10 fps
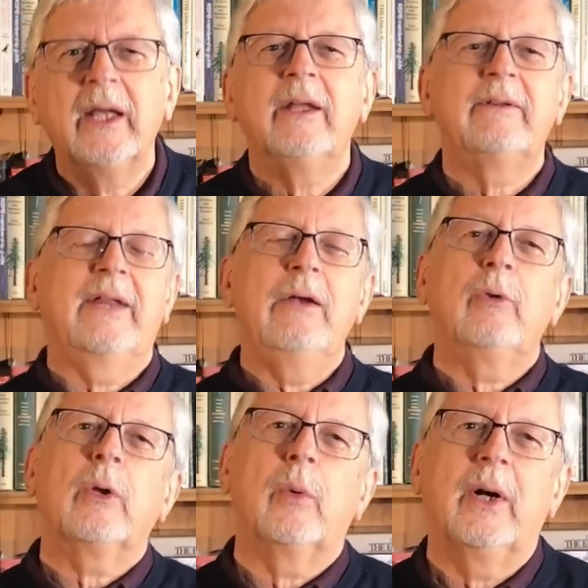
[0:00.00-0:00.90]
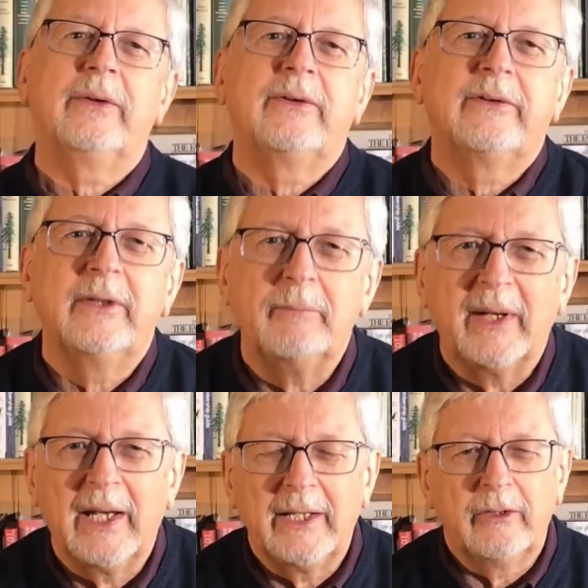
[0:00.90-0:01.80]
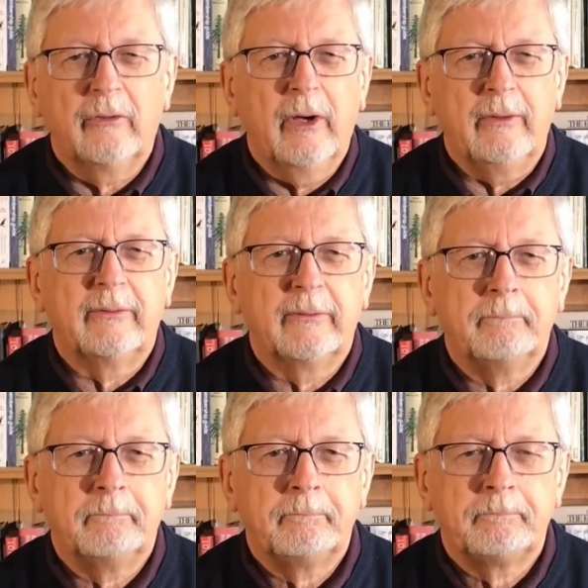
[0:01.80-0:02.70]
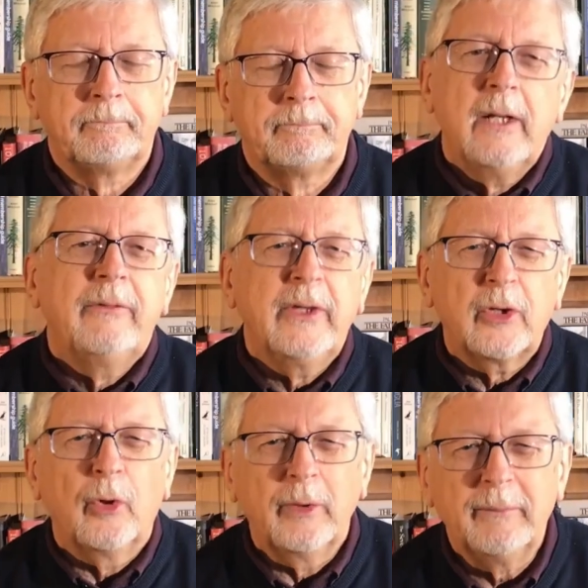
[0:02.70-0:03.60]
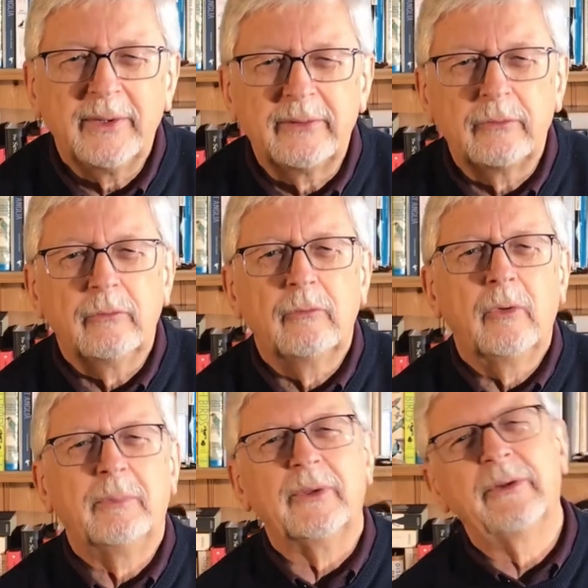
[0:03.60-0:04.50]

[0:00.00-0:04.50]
is then required to stimulate growth. The economist Robert